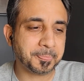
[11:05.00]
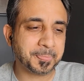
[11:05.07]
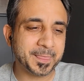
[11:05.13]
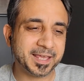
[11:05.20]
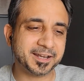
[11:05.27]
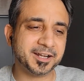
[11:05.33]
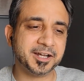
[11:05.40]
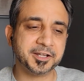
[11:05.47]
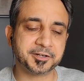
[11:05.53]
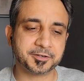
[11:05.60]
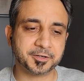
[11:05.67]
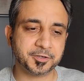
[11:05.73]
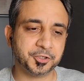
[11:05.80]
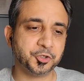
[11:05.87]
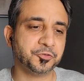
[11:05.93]
there
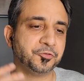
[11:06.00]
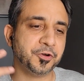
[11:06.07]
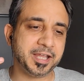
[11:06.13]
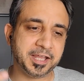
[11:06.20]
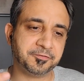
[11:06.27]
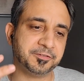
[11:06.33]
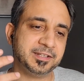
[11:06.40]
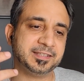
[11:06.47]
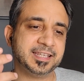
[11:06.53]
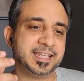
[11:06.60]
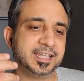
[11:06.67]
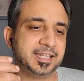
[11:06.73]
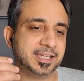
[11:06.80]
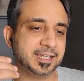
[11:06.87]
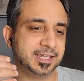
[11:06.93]
are, for
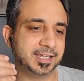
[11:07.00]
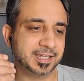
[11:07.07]
everything